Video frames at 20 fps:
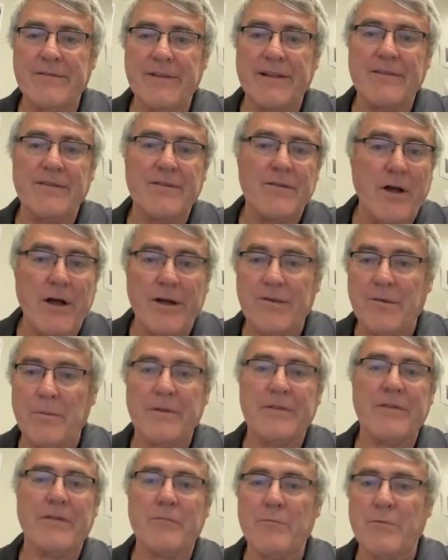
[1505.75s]
that talks
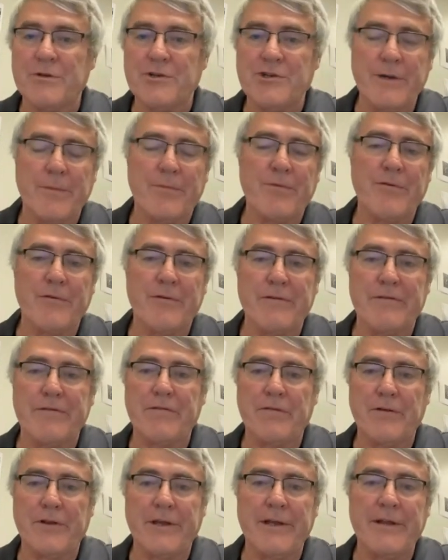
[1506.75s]
about what ships are in the
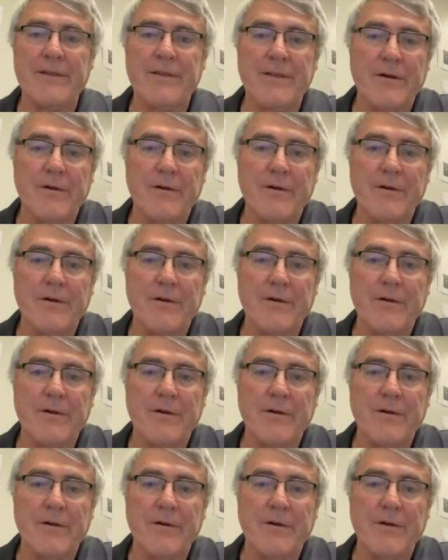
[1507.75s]
fleet.